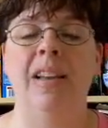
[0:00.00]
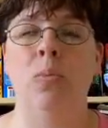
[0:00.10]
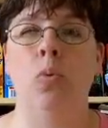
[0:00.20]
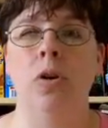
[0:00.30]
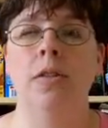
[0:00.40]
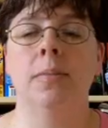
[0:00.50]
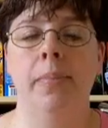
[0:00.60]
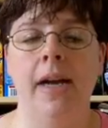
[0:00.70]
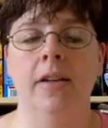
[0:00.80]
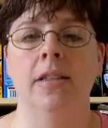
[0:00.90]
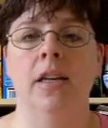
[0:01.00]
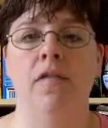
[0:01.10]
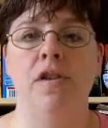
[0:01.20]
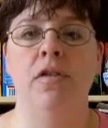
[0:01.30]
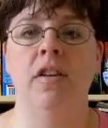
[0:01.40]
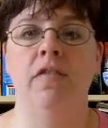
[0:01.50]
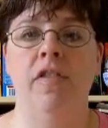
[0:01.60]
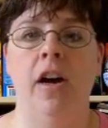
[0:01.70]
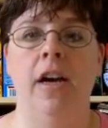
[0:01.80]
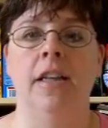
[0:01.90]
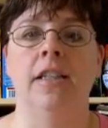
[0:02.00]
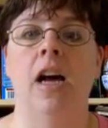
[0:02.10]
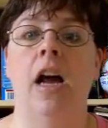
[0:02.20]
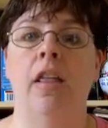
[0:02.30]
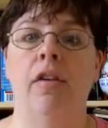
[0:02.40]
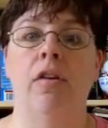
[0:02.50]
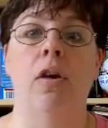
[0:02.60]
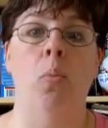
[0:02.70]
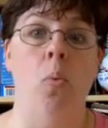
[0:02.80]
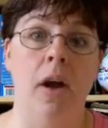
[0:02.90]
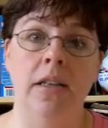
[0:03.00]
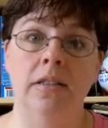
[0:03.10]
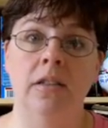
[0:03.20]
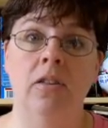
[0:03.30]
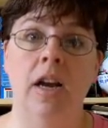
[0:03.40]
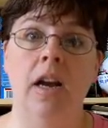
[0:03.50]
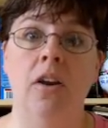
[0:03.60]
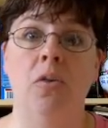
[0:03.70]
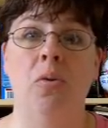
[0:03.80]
It works best if you can find either a white crayon,